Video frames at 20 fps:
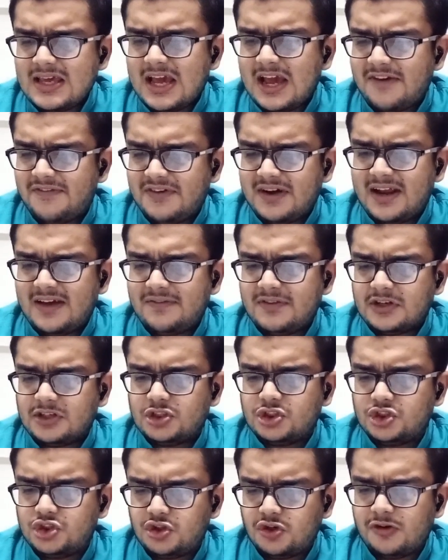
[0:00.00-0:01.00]
affidavit
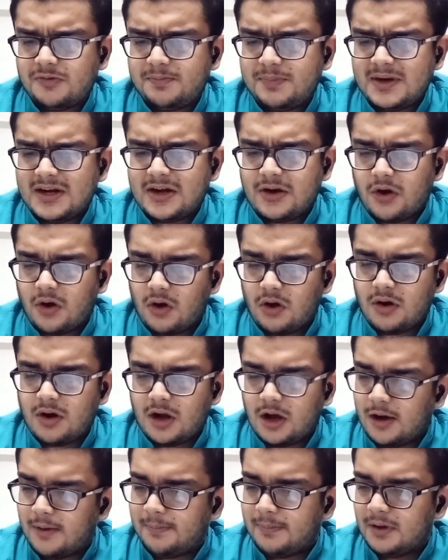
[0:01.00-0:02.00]
should be drawn
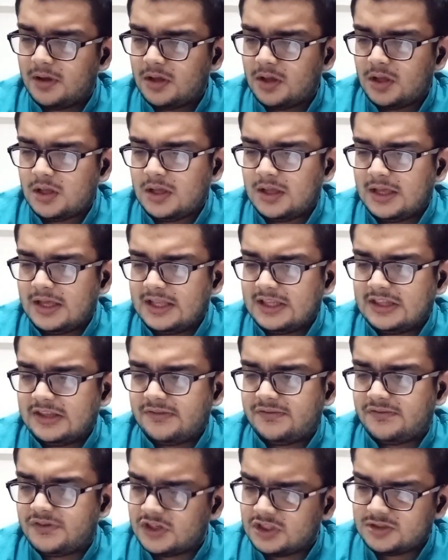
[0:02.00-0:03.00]
up in the
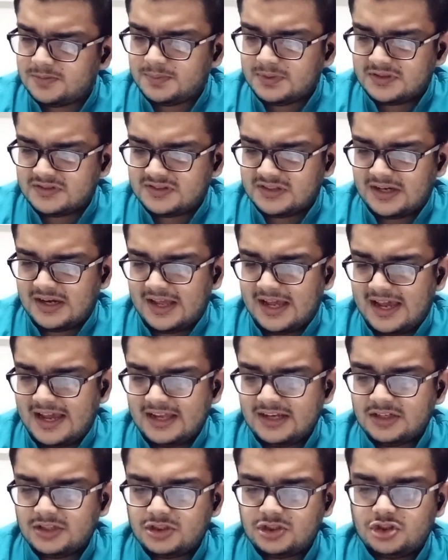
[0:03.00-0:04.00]
first person
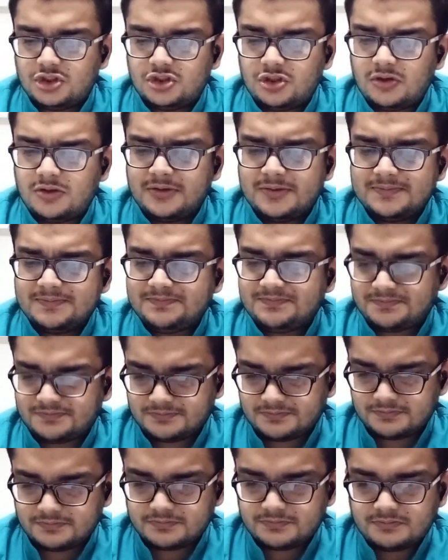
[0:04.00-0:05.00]
and should
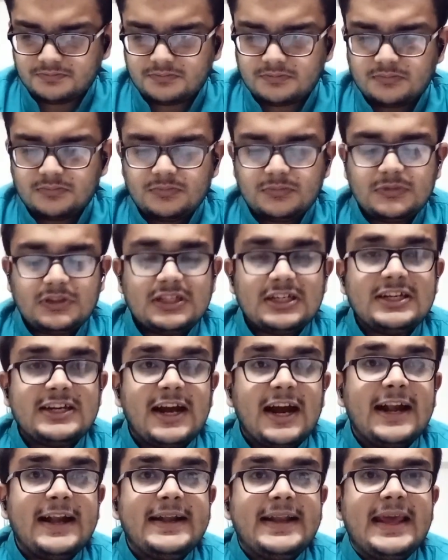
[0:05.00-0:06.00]

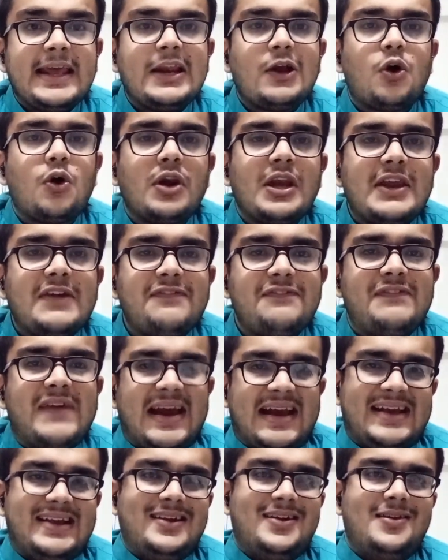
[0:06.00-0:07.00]
contain only
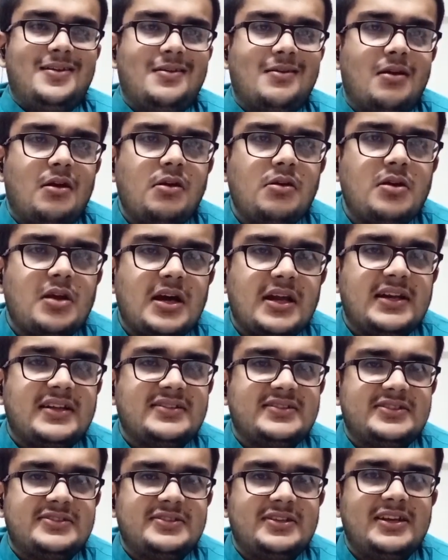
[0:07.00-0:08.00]
fact, not
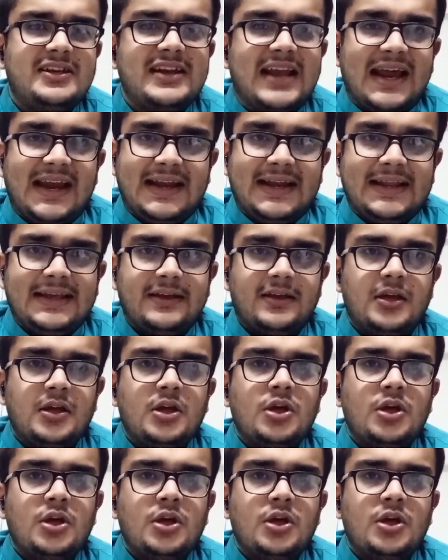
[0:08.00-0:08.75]
unnecessarily writing.